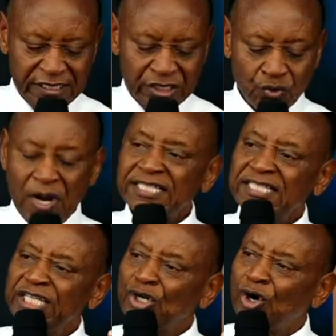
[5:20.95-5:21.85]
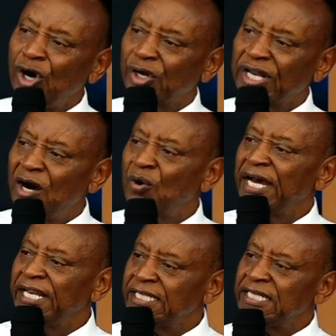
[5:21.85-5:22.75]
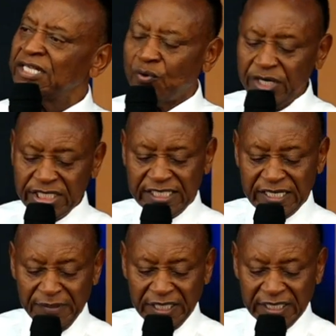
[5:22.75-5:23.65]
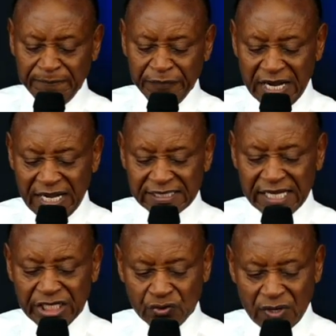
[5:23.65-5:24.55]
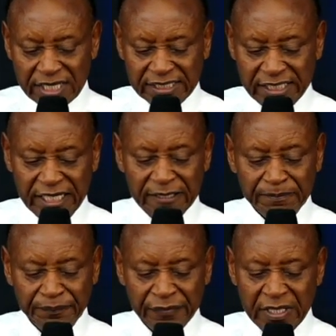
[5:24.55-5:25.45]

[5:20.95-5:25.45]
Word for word: Trust in God. How can it increase in me as I trust in Him?